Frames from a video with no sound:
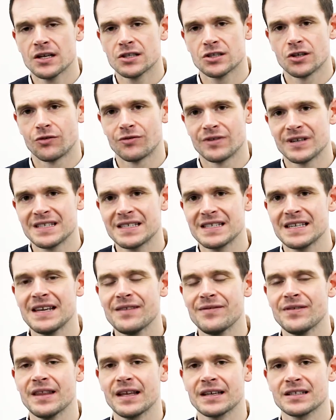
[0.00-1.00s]
So
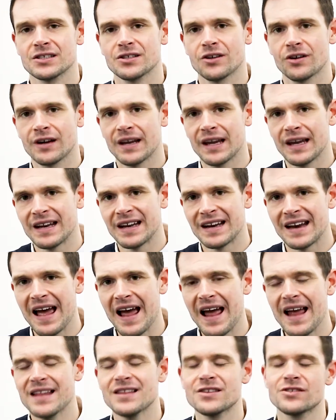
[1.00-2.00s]
receiving that stock in and
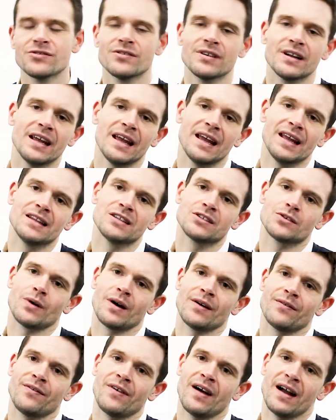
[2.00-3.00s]
entering it into
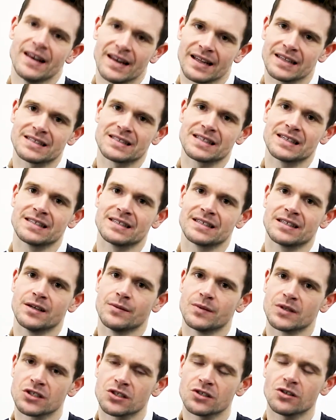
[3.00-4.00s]
our finance
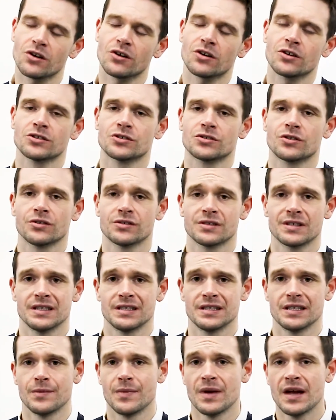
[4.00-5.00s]
system and stock control
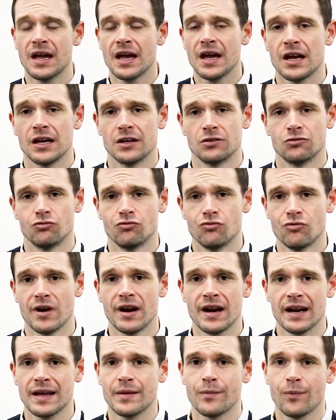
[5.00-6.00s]
system is
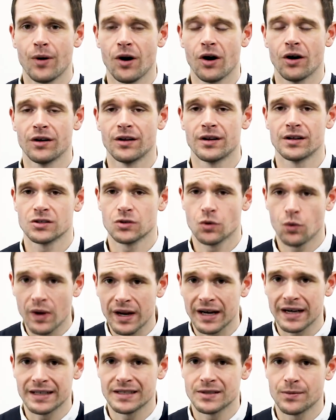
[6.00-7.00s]
really important as
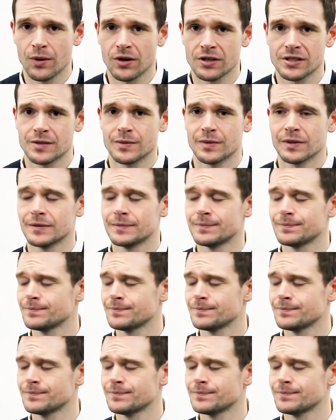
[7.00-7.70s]
quickly as possible.